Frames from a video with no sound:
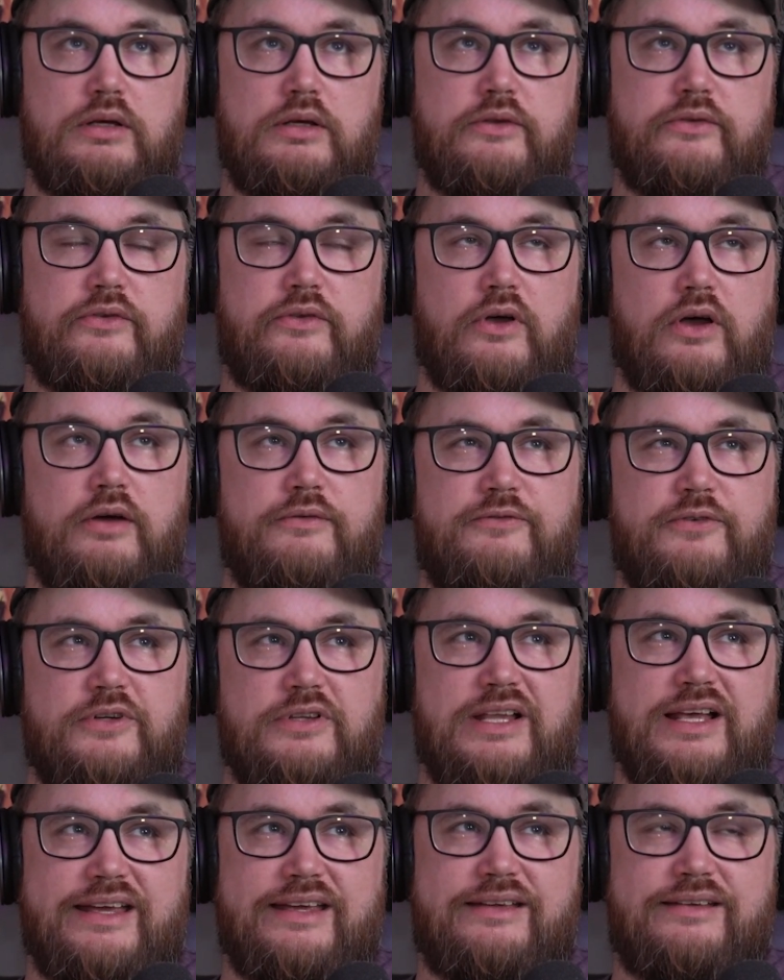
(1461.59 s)
saw for
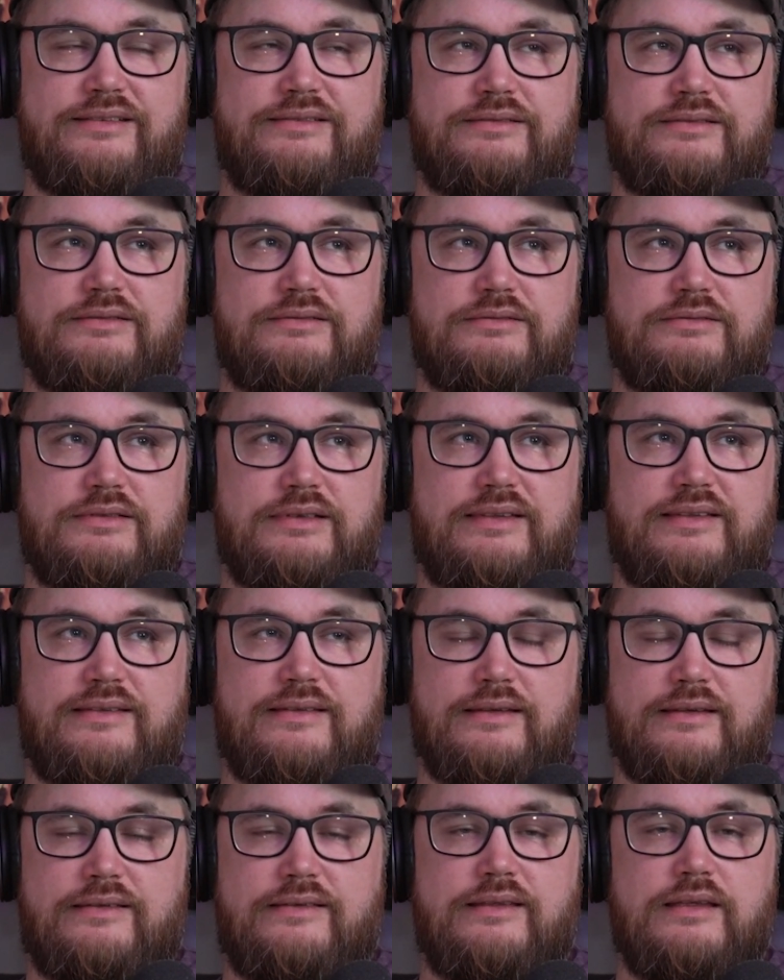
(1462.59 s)
like
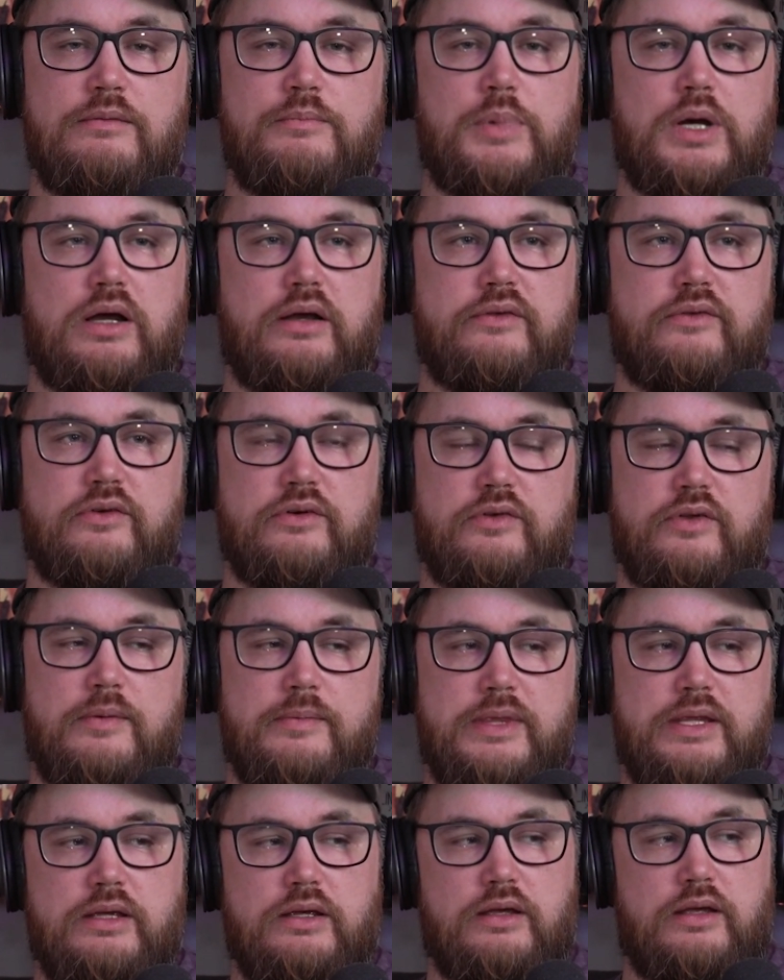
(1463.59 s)
$60 or
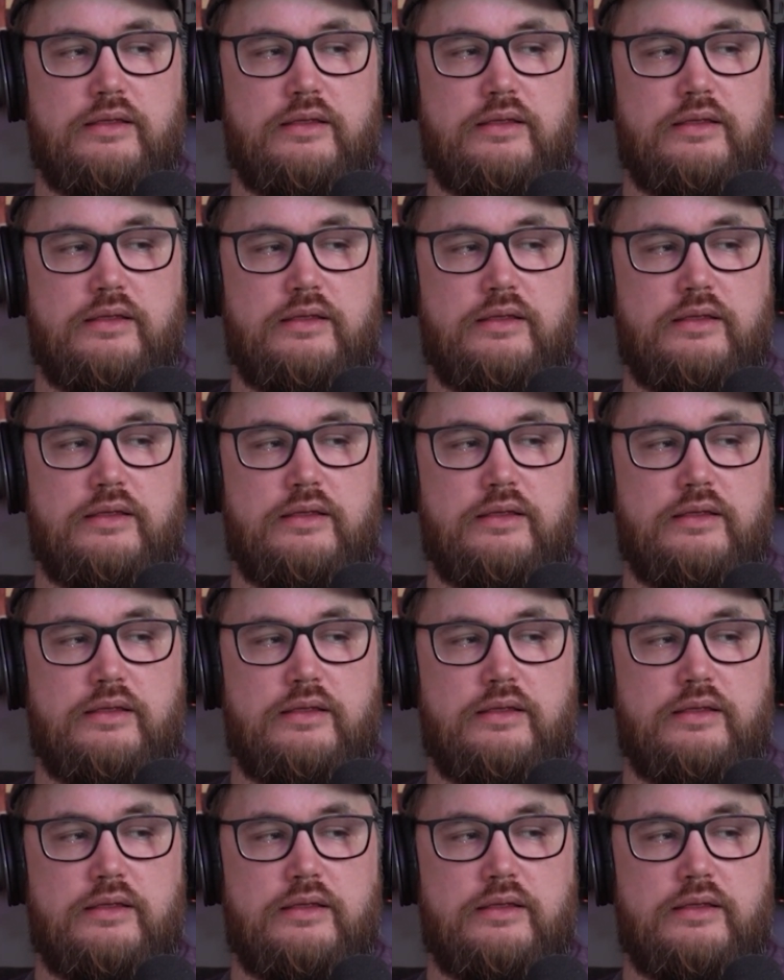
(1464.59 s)
something.